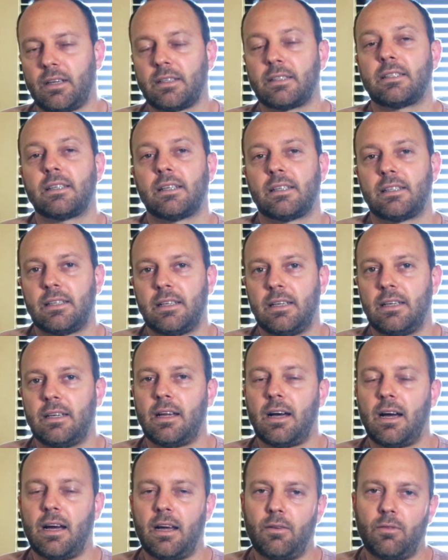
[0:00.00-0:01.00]
a
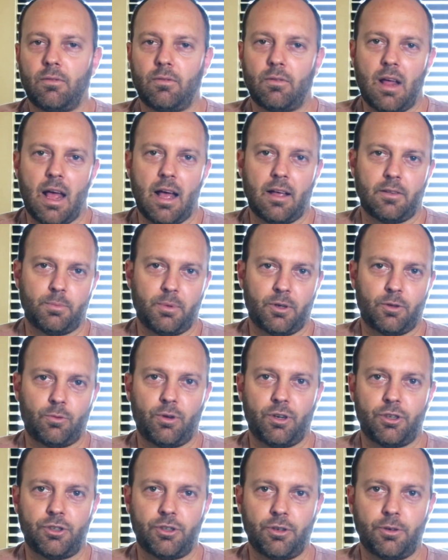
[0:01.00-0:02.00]
16:9 aspect
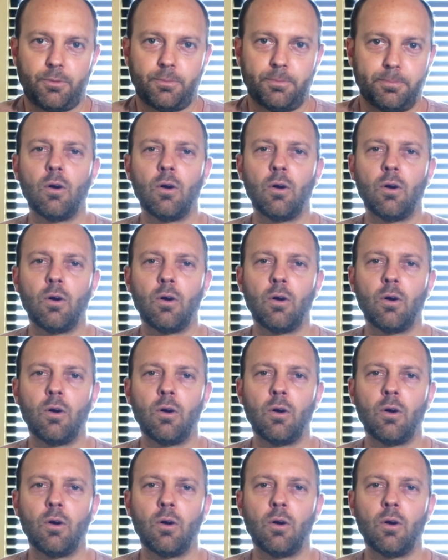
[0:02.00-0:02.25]
ratio.